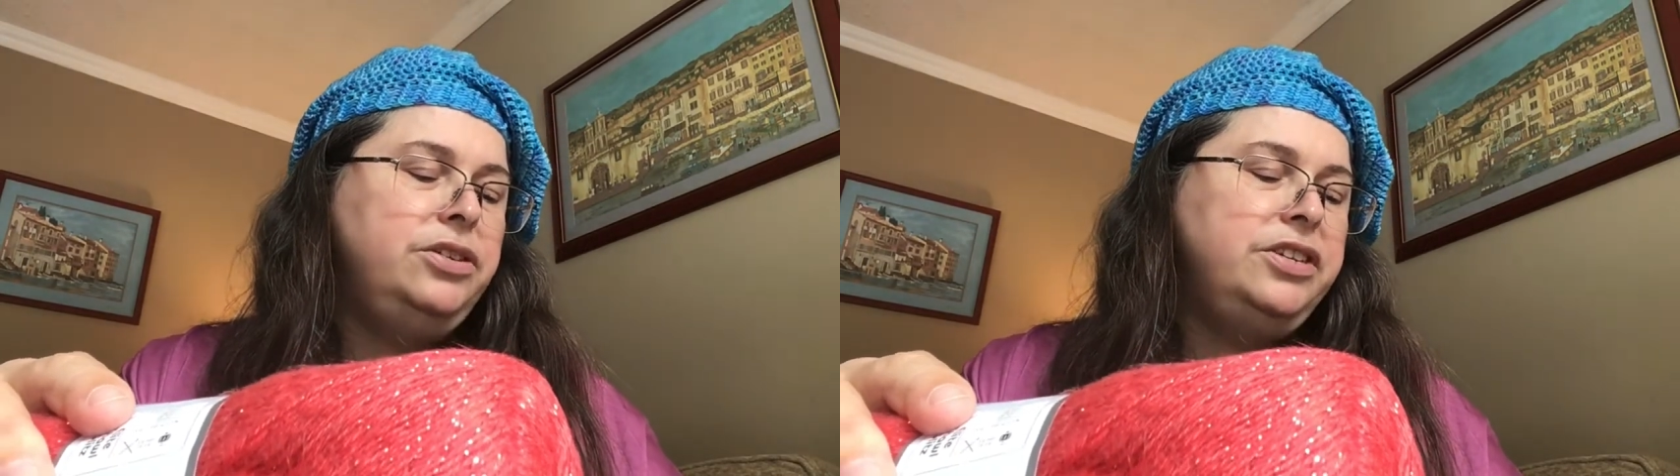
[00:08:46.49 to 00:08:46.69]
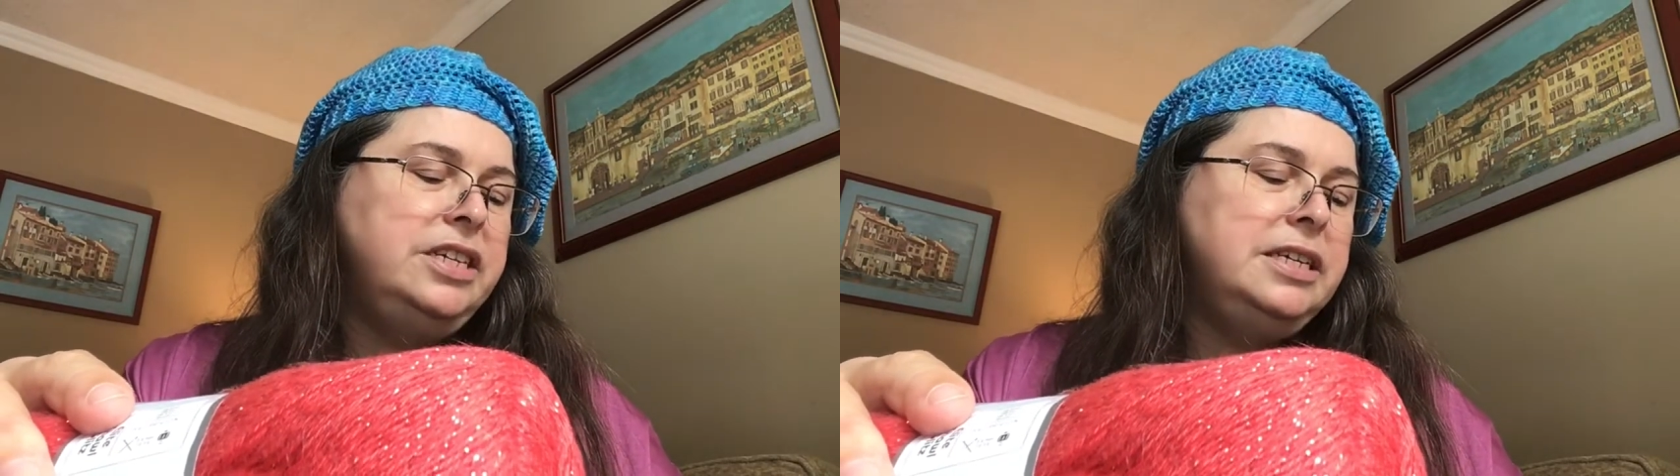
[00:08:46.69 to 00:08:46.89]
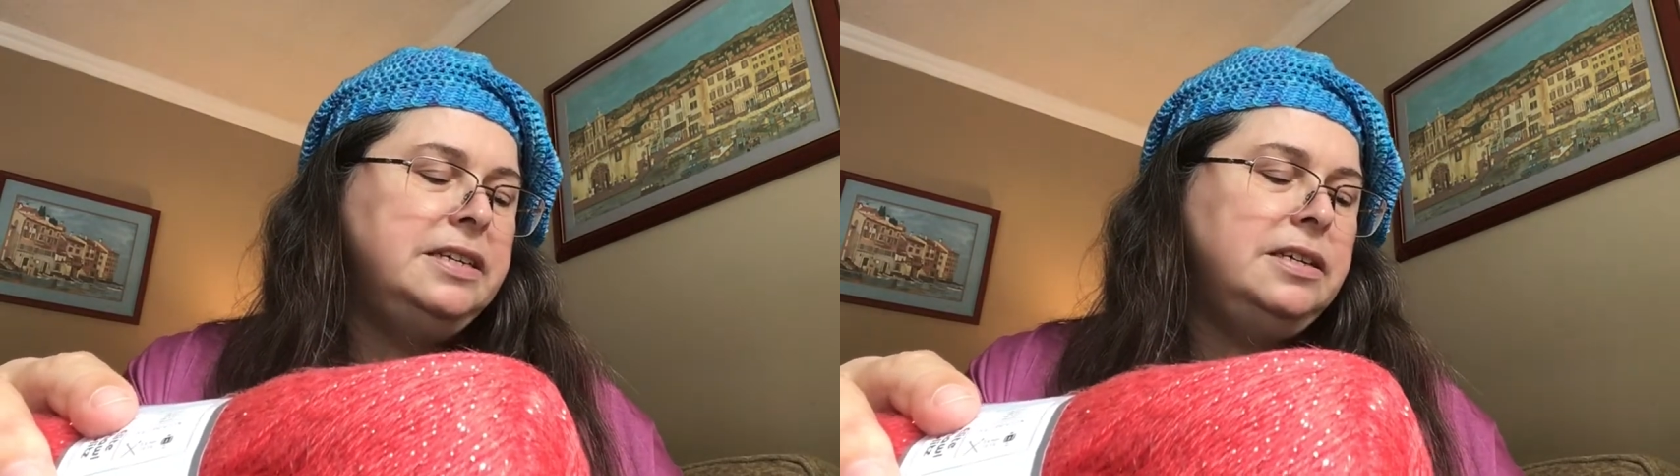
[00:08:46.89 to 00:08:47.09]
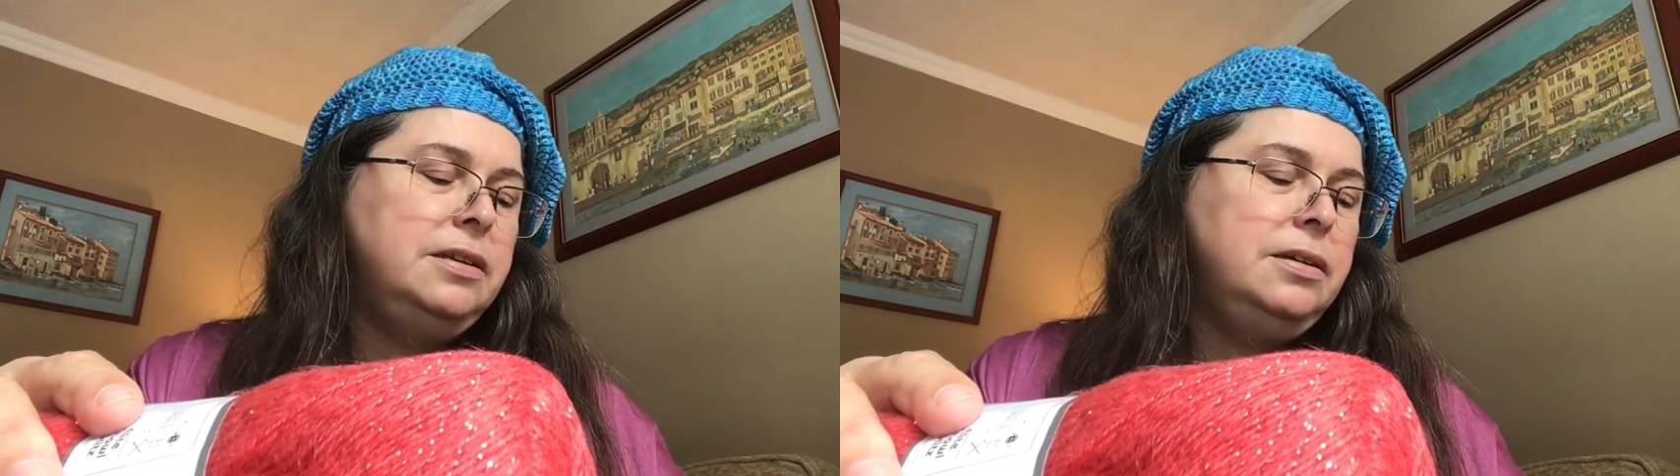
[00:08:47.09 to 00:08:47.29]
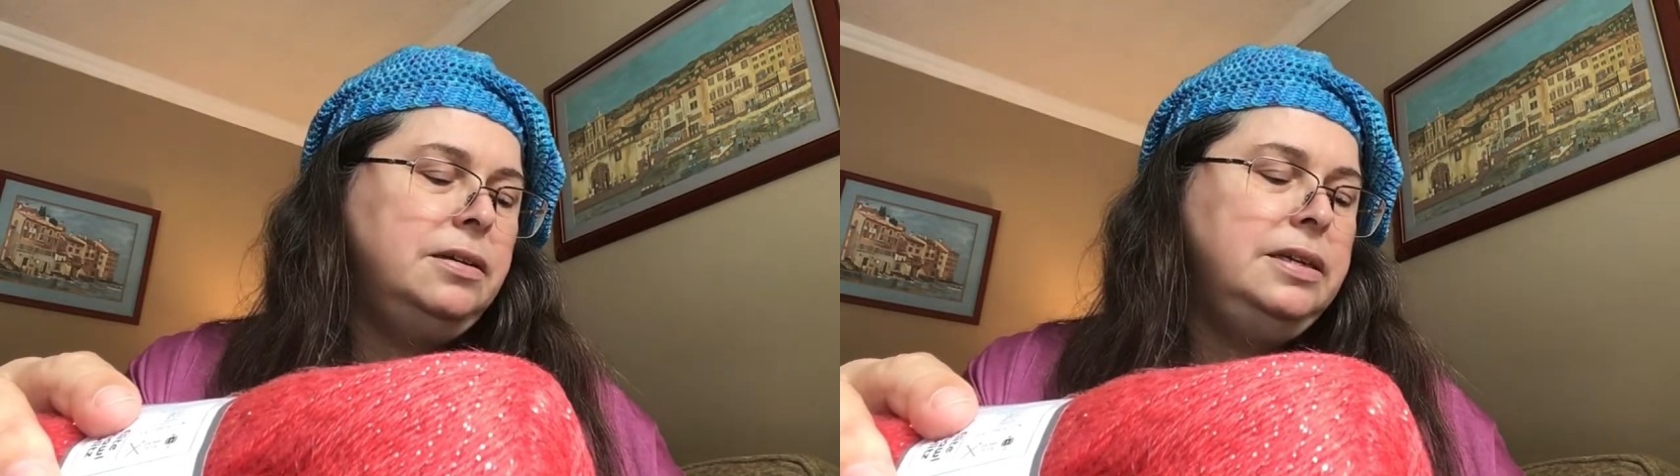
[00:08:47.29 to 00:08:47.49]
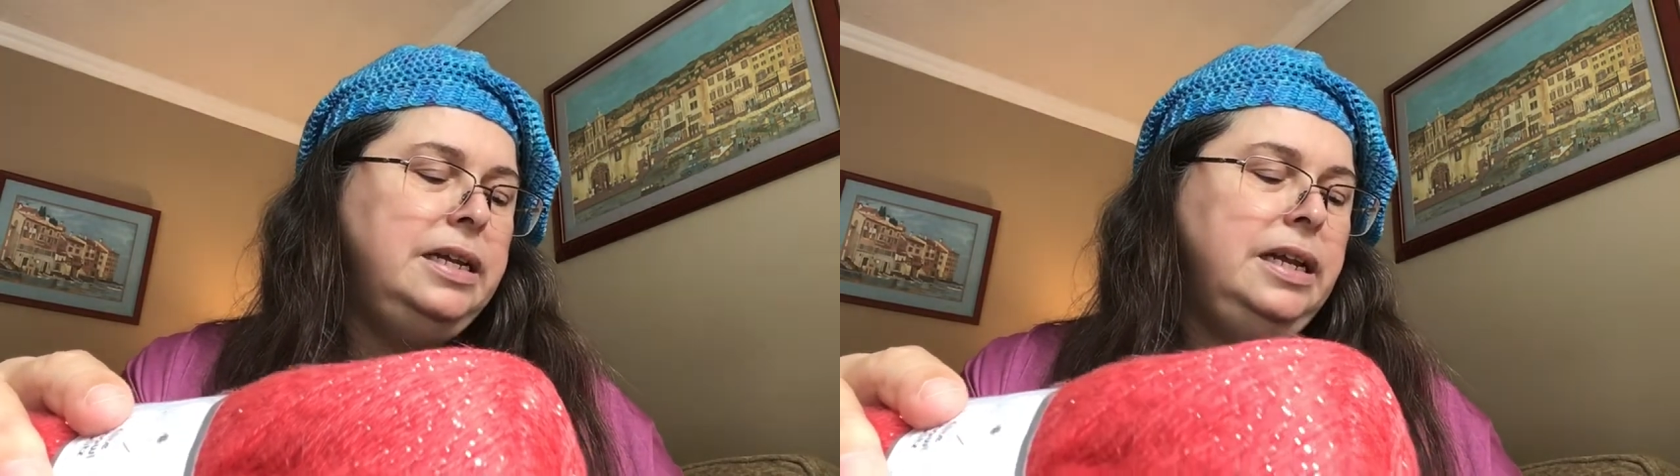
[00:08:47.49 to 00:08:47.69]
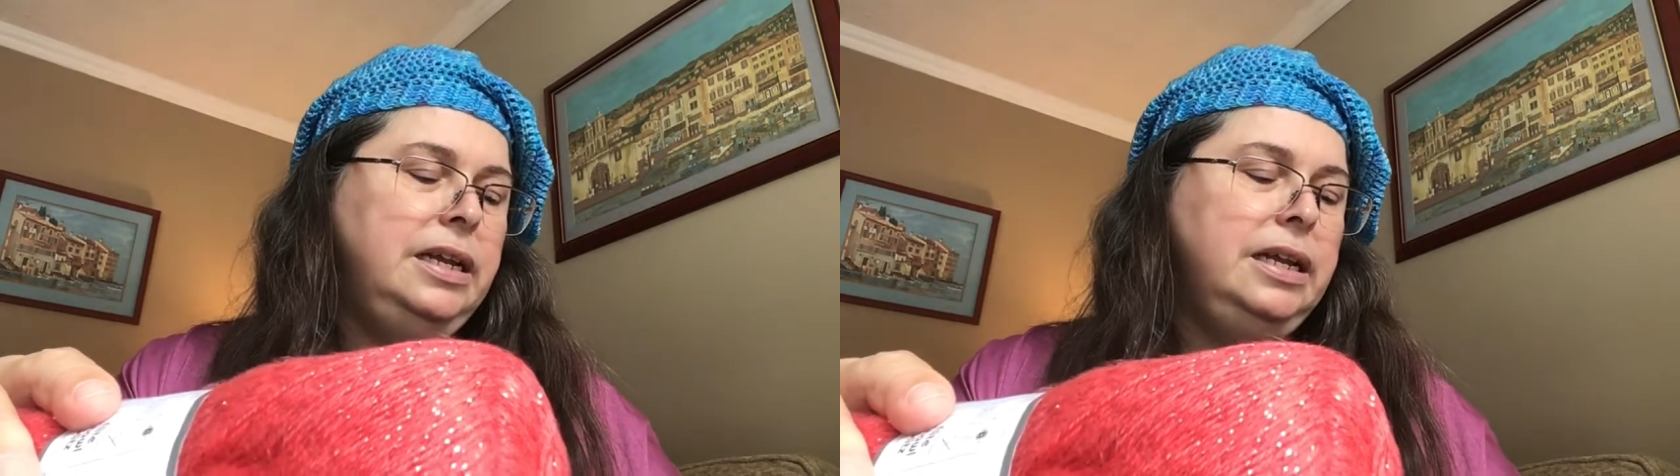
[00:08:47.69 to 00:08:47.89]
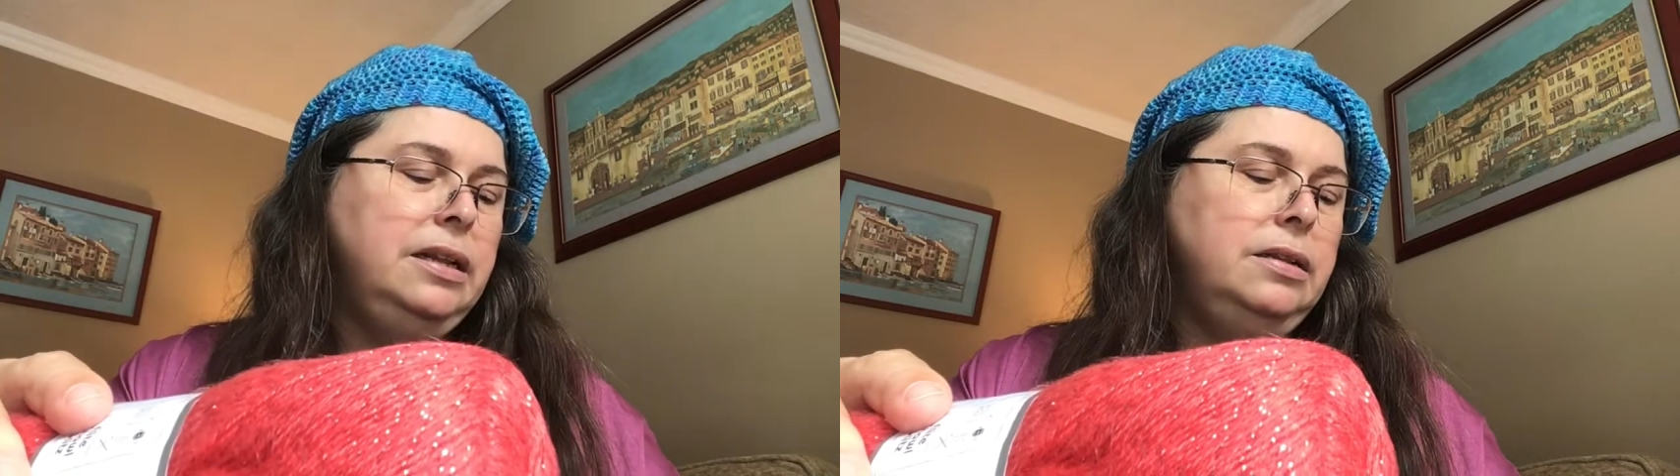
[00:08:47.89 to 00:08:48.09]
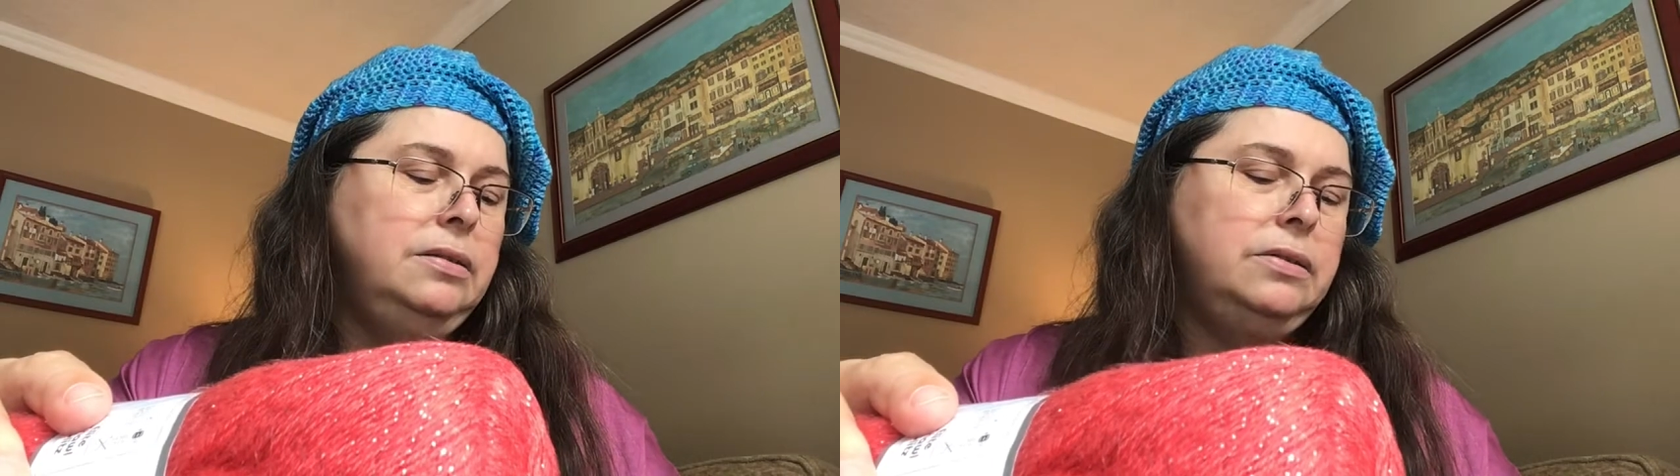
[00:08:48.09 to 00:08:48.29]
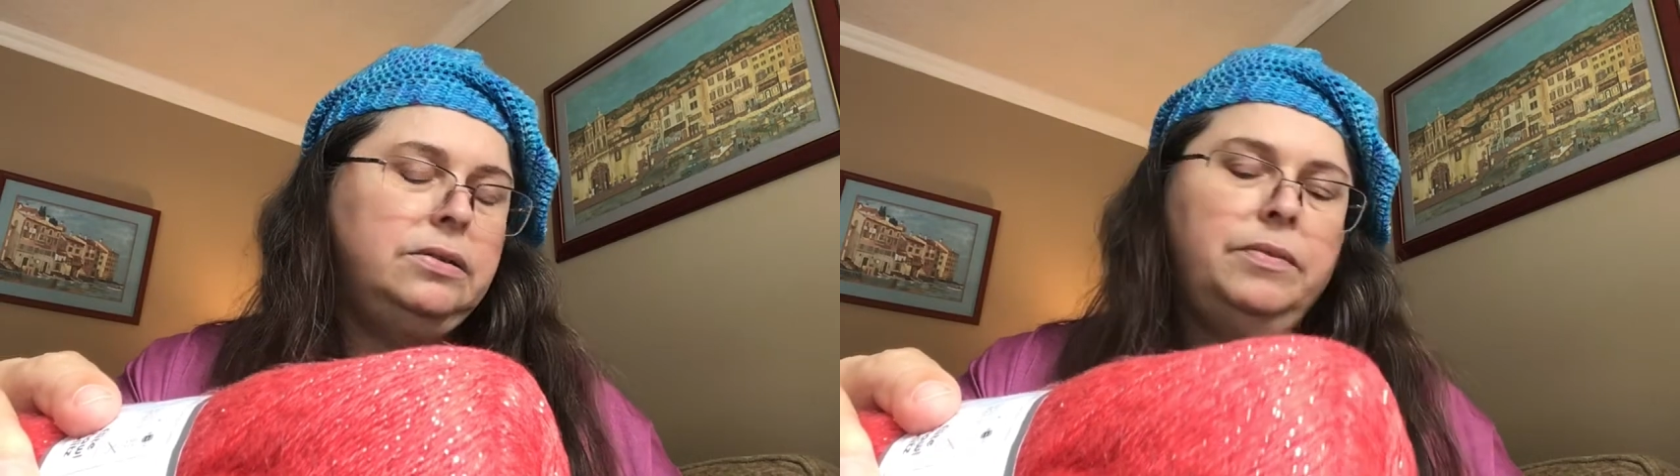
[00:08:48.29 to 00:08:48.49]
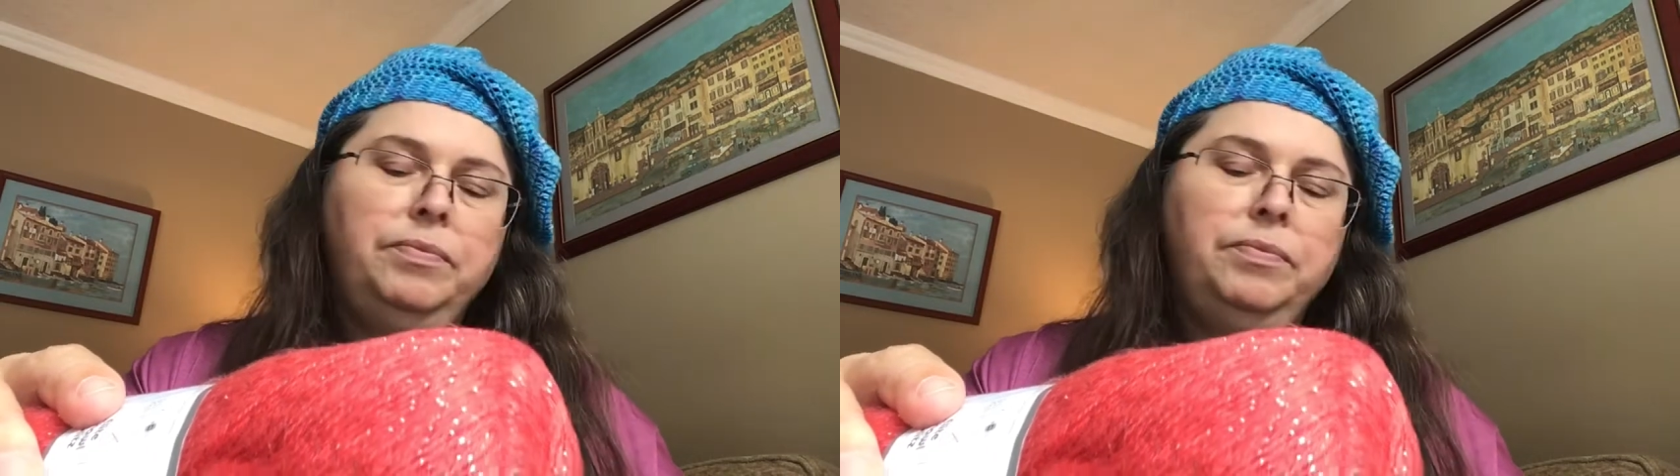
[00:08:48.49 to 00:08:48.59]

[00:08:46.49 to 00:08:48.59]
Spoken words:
6 knitting needles.